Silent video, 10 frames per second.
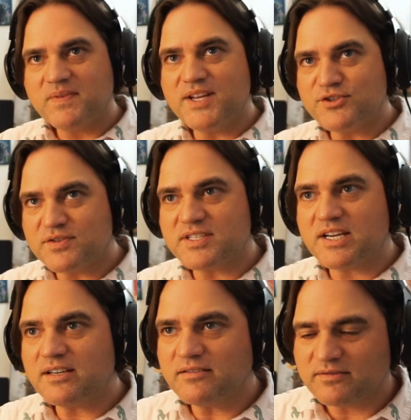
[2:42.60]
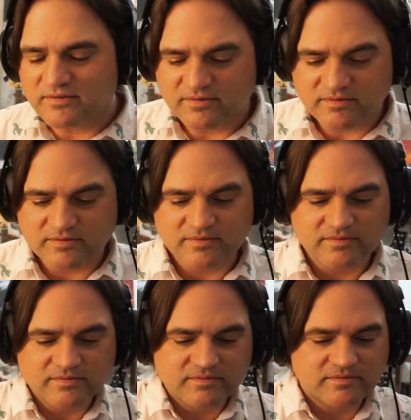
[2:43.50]
Interesting.
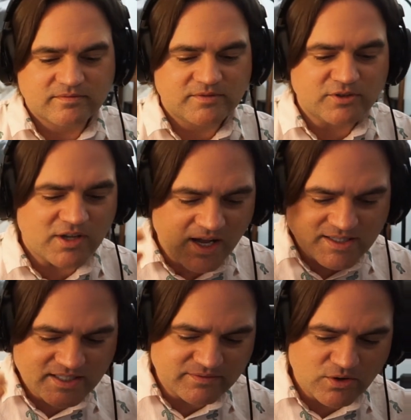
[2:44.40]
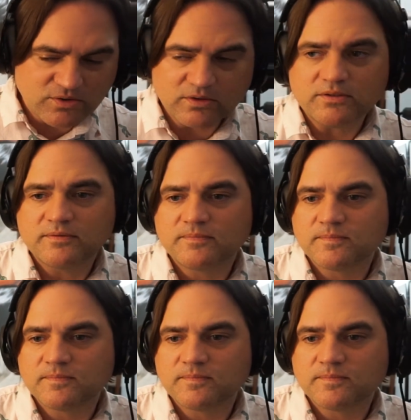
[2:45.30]
A little haunting vocal.